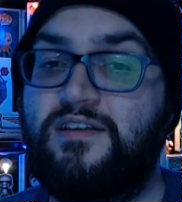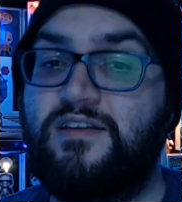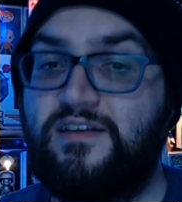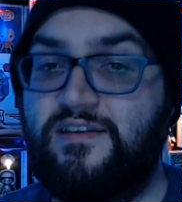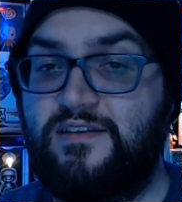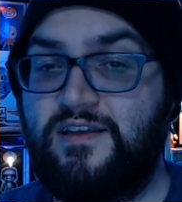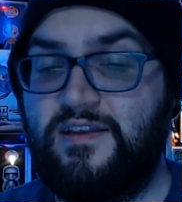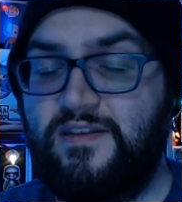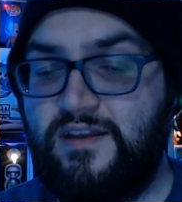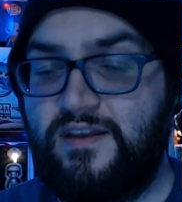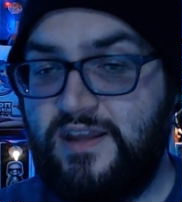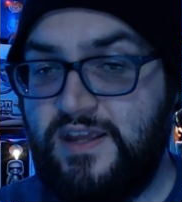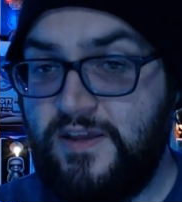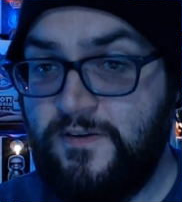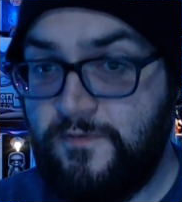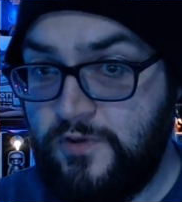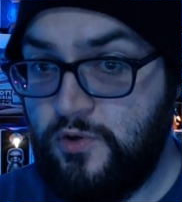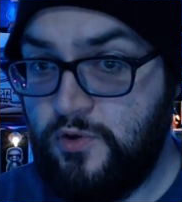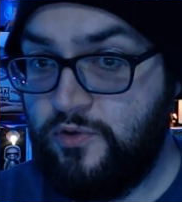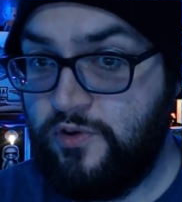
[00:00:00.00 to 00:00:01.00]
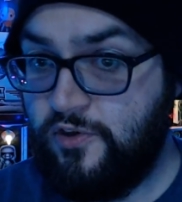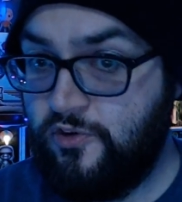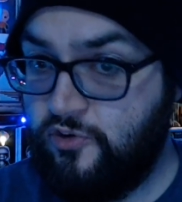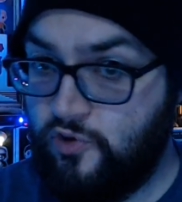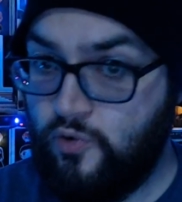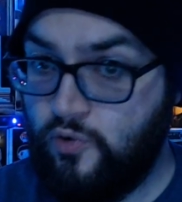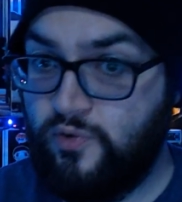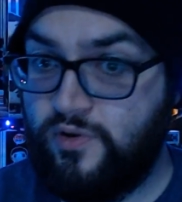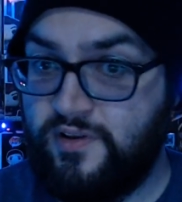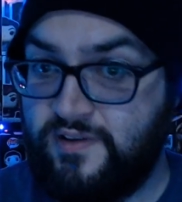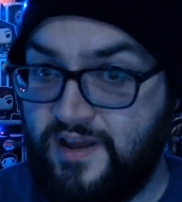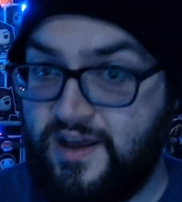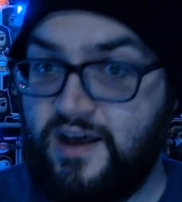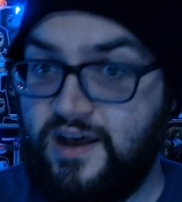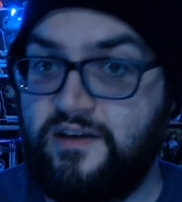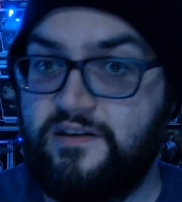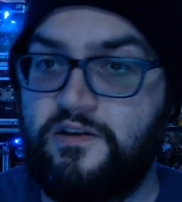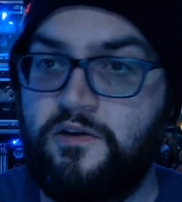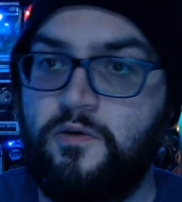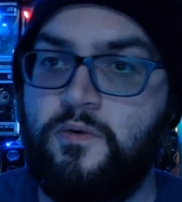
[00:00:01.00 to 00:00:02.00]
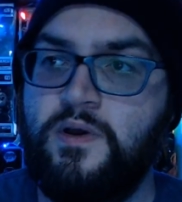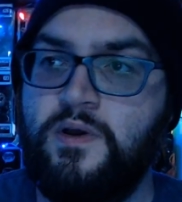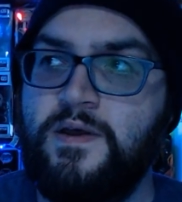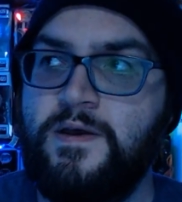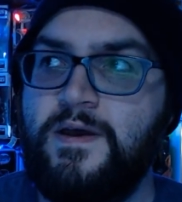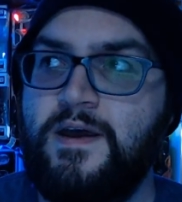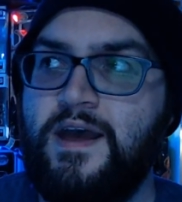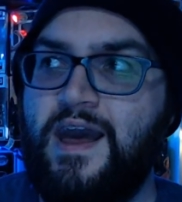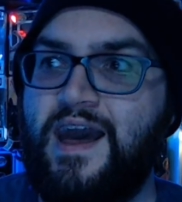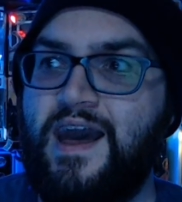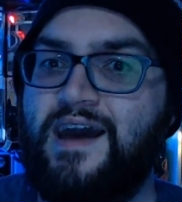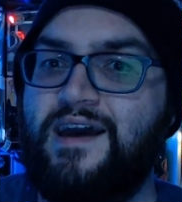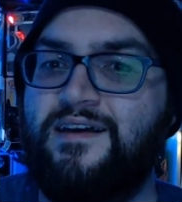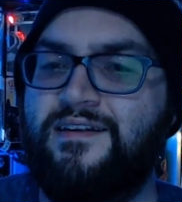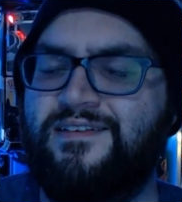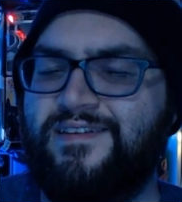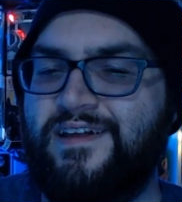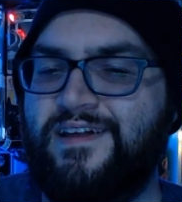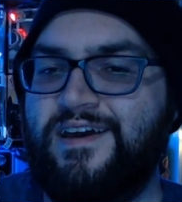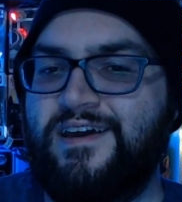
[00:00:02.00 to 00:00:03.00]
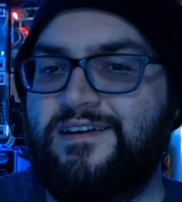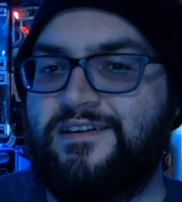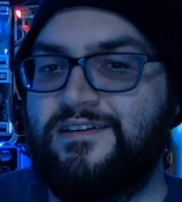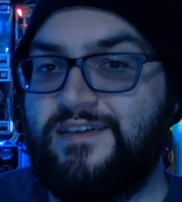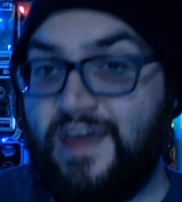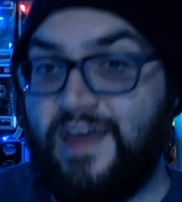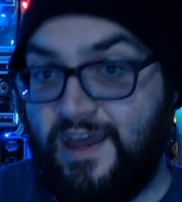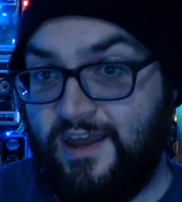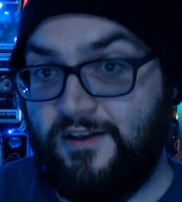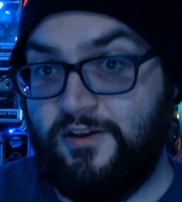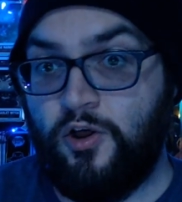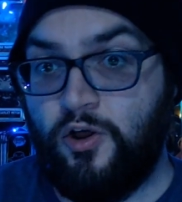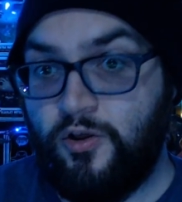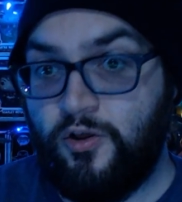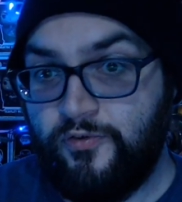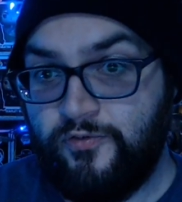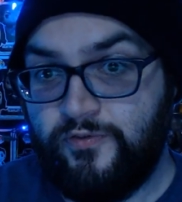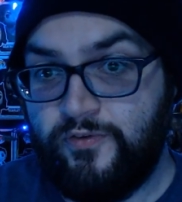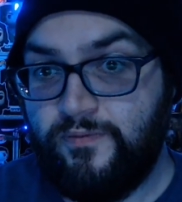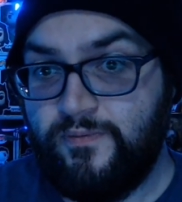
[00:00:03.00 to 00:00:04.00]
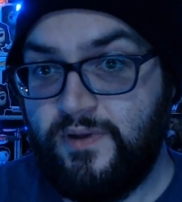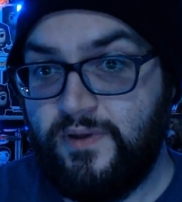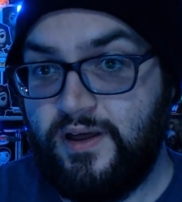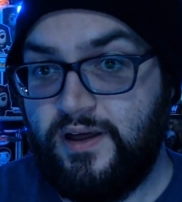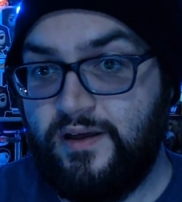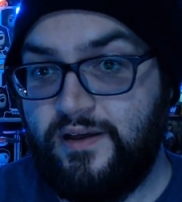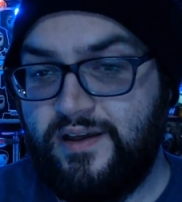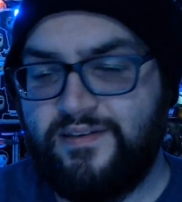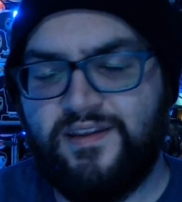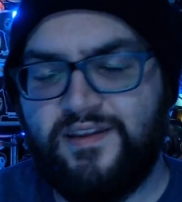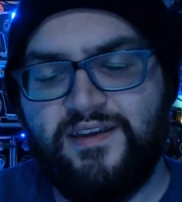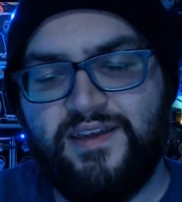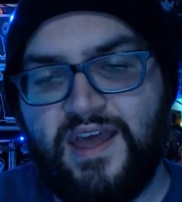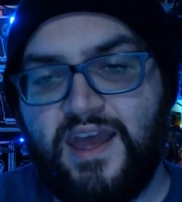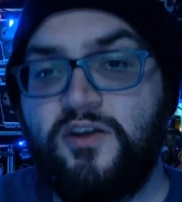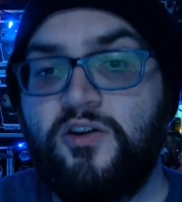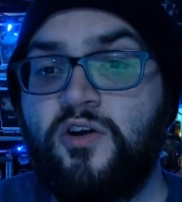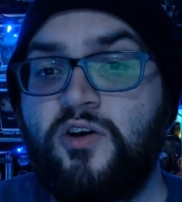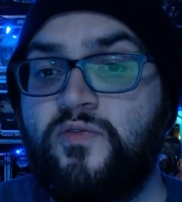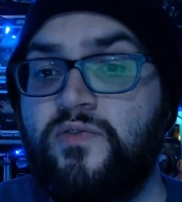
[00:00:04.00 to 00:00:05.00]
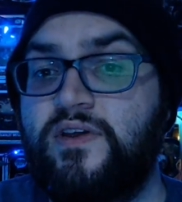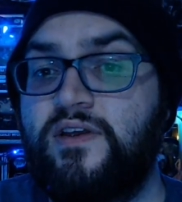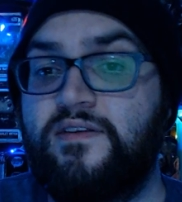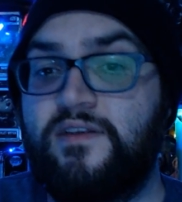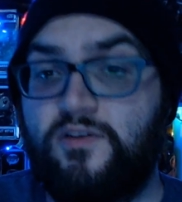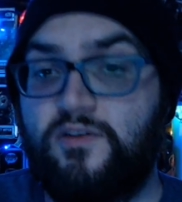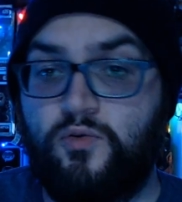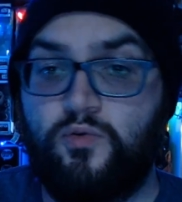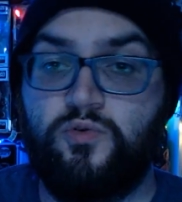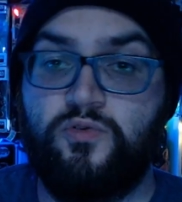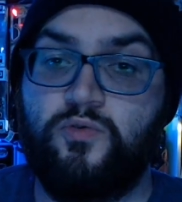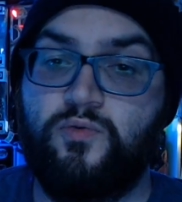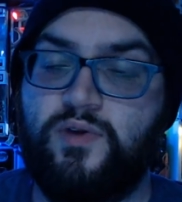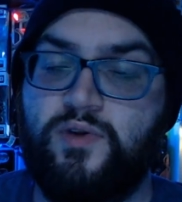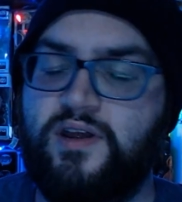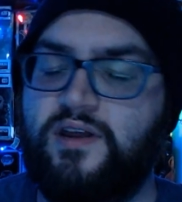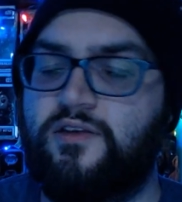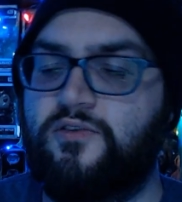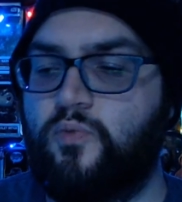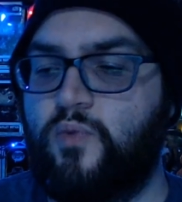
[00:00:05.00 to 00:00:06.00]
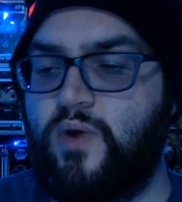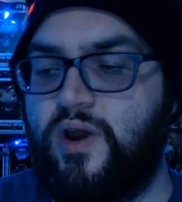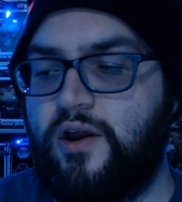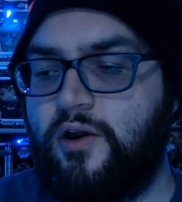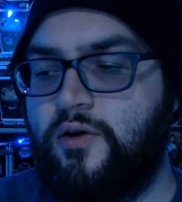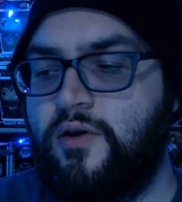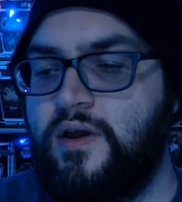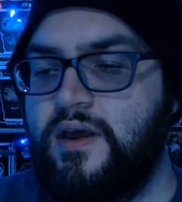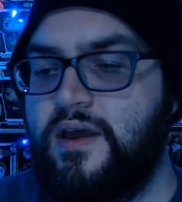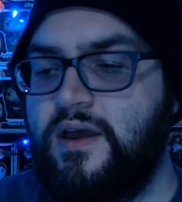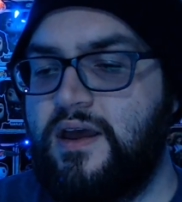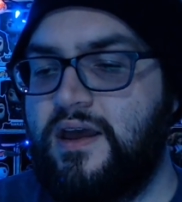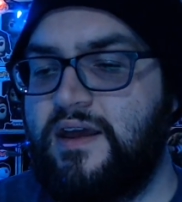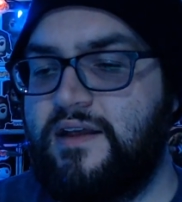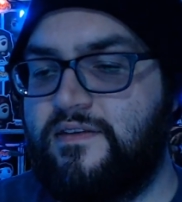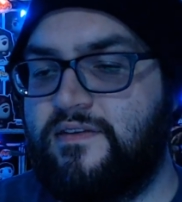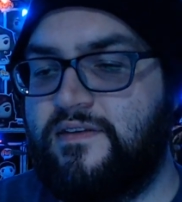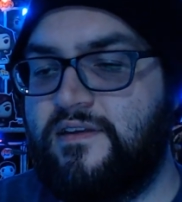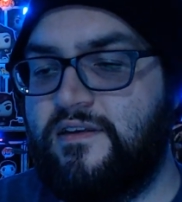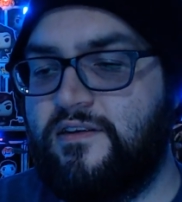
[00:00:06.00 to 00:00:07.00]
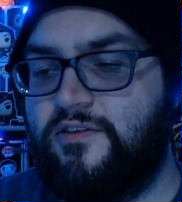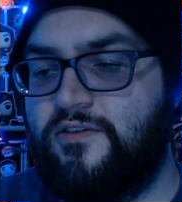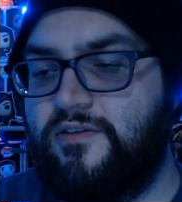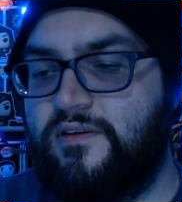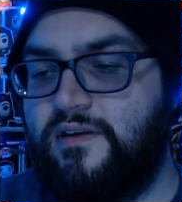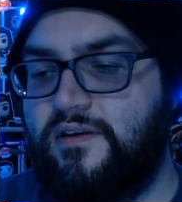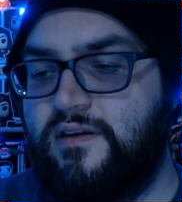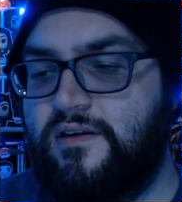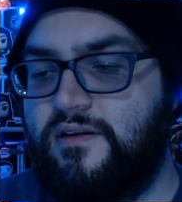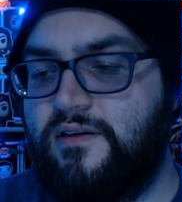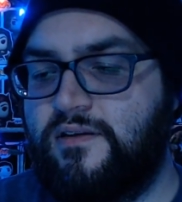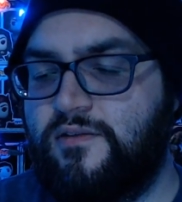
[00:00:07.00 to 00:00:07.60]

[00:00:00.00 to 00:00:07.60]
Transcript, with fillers: said that he views Ahsoka Tano as like Gandalf, uh, as like Gandalf is in Lord of the Rings, where it's this uh,